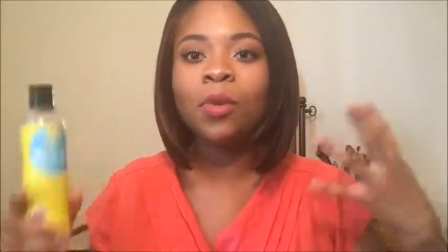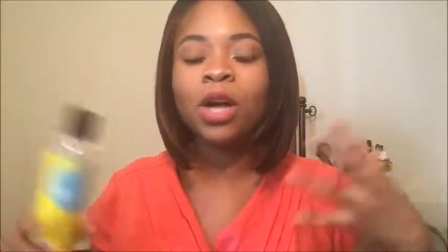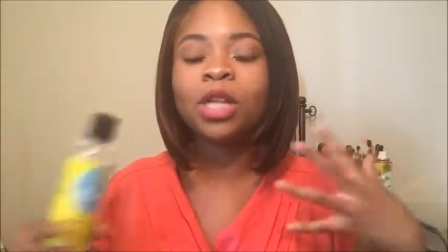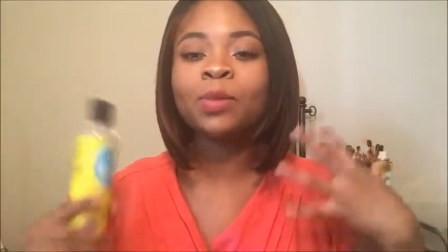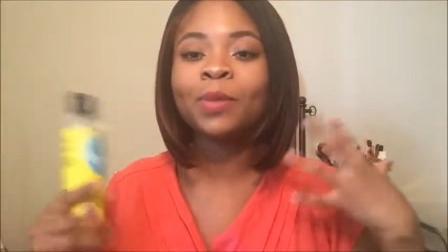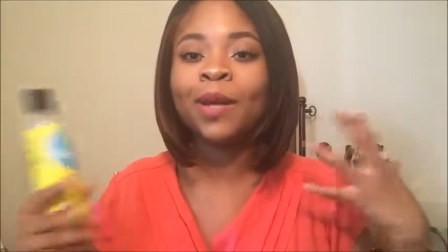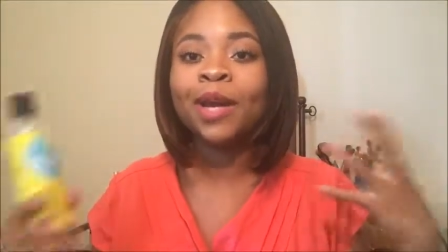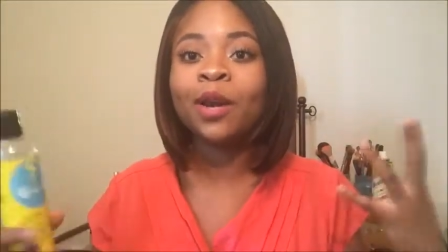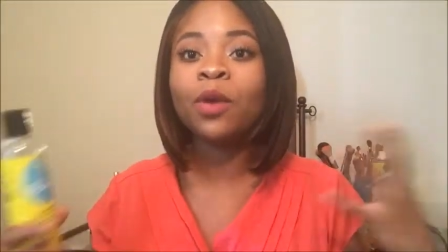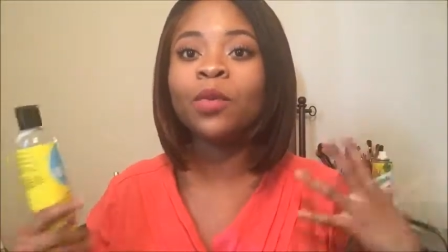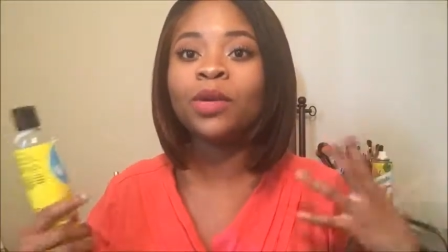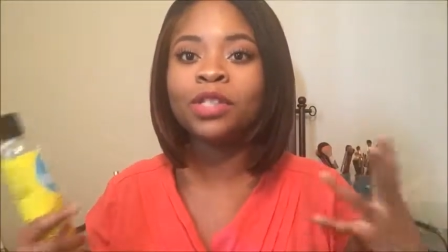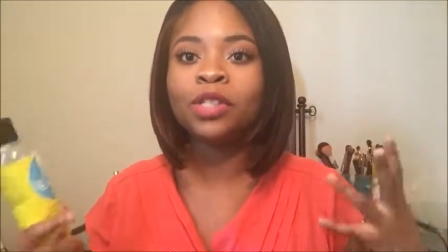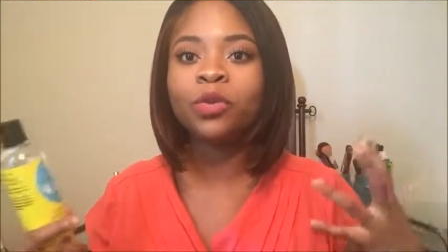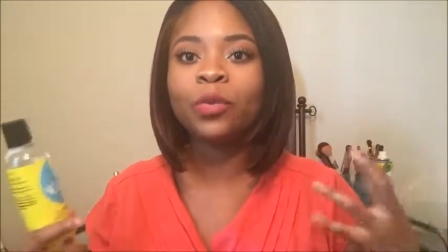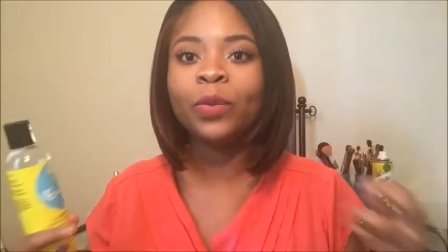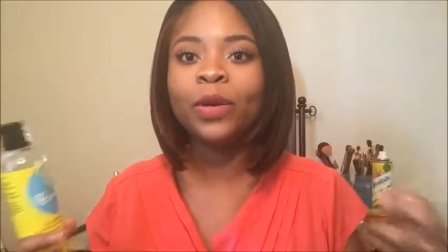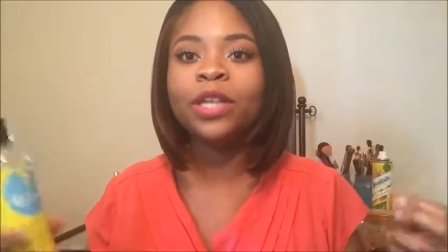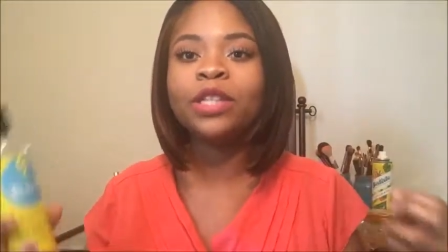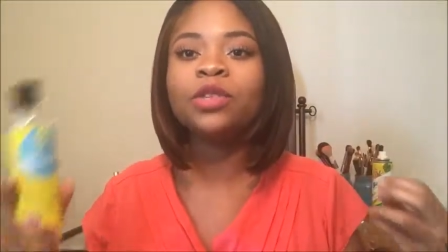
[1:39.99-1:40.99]
wash my hair
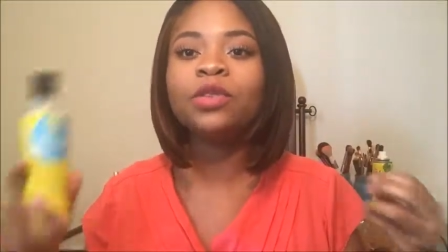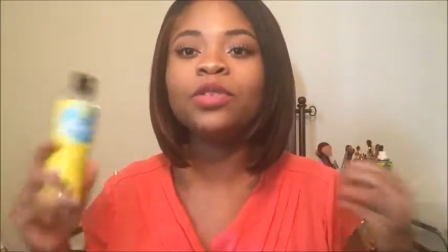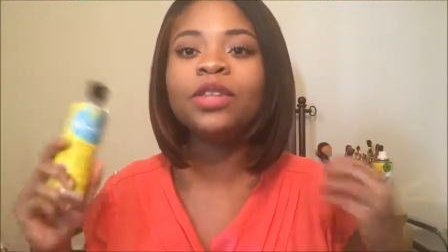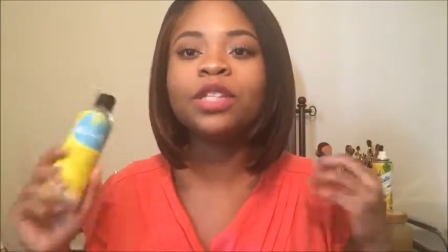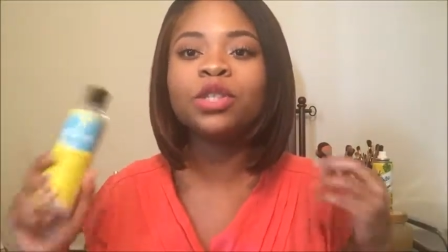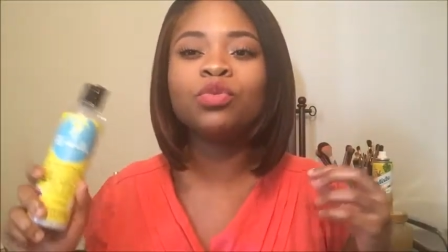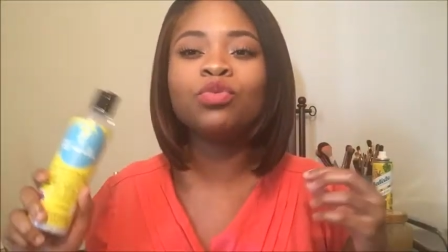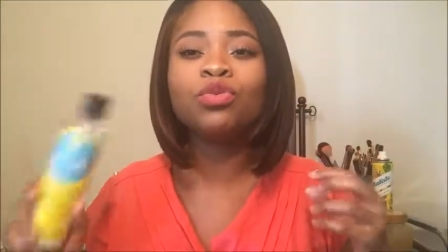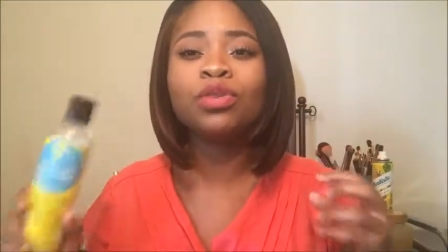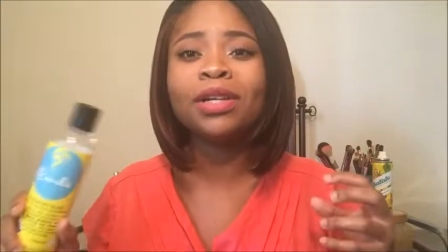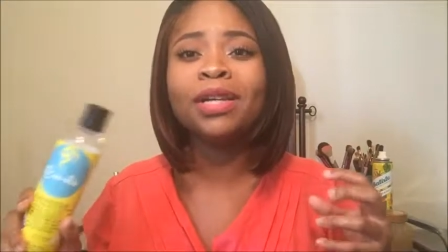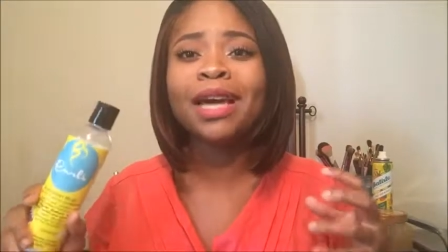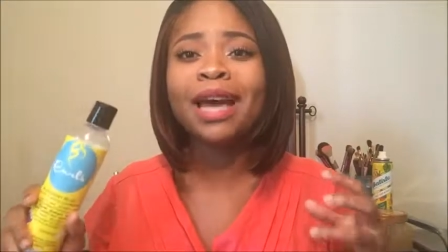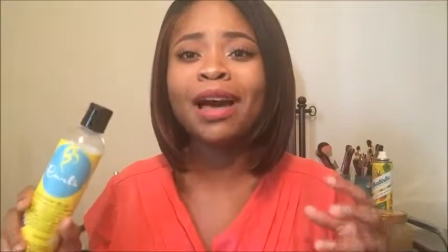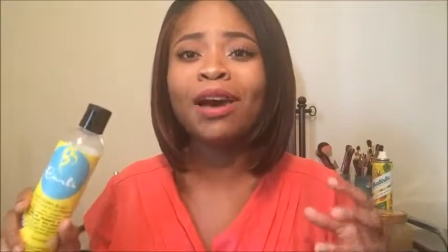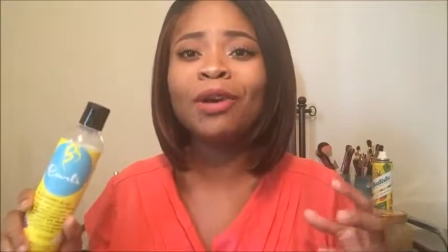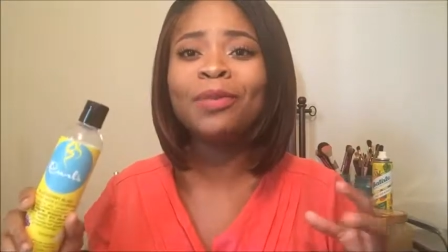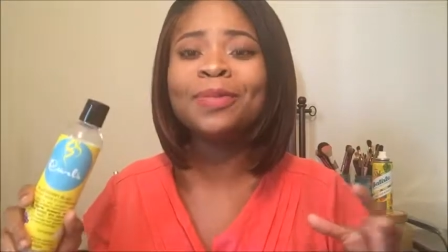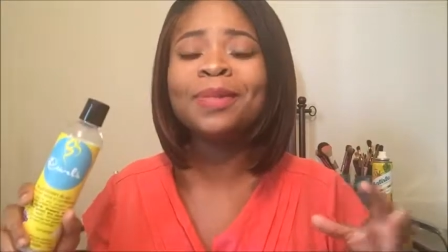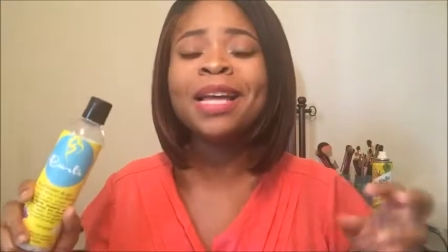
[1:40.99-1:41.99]
once a week so this really
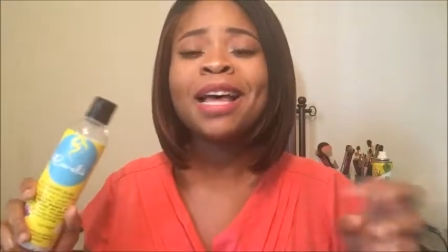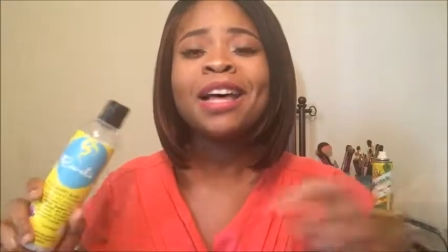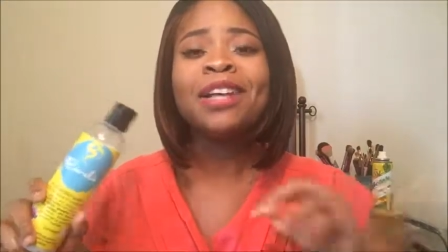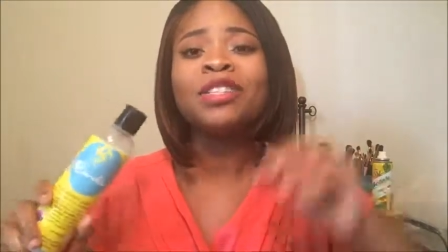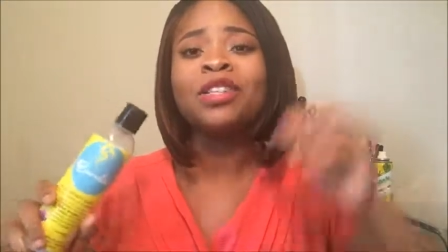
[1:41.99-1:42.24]
helps